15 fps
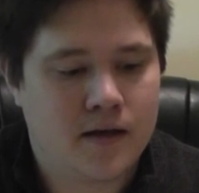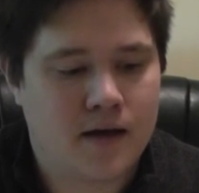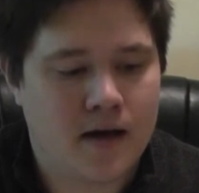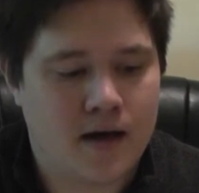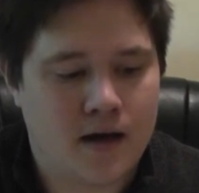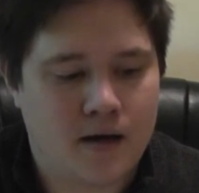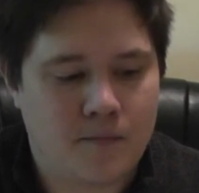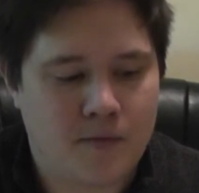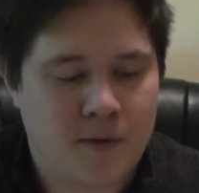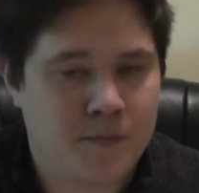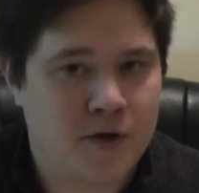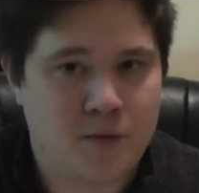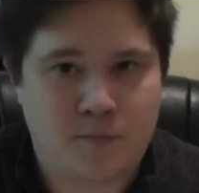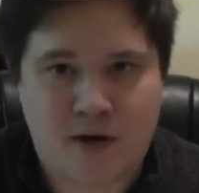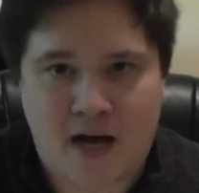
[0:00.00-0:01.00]
I'm
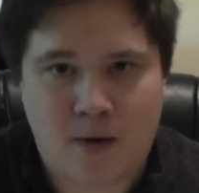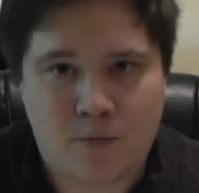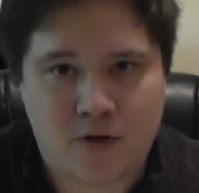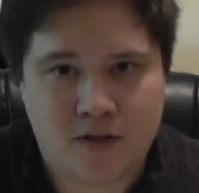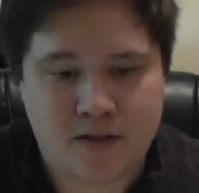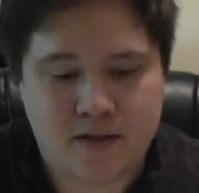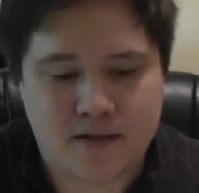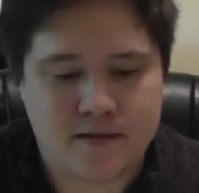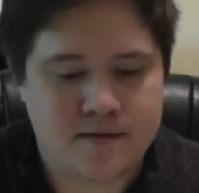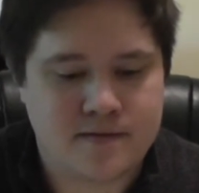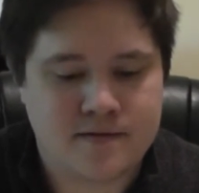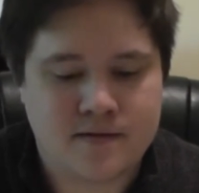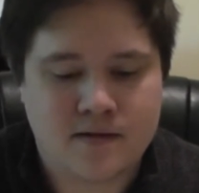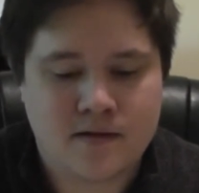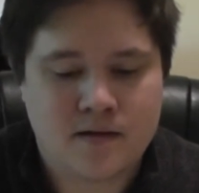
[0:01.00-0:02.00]
going to buy one of
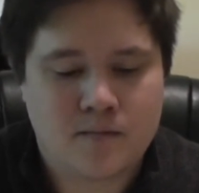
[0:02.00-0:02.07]
these.